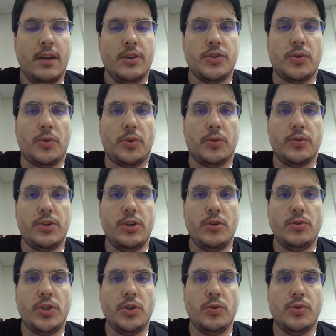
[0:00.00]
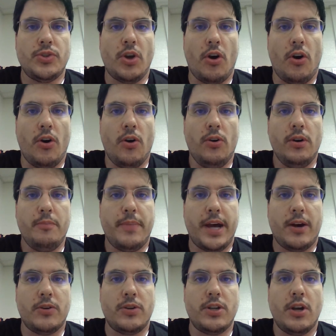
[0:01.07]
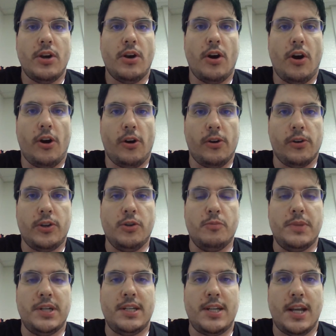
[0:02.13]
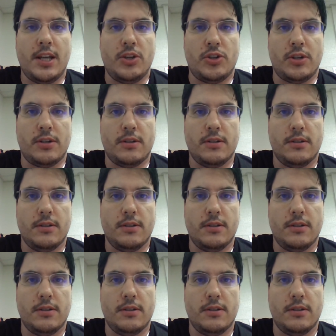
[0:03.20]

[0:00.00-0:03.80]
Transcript: So 1302 is all about argumentation.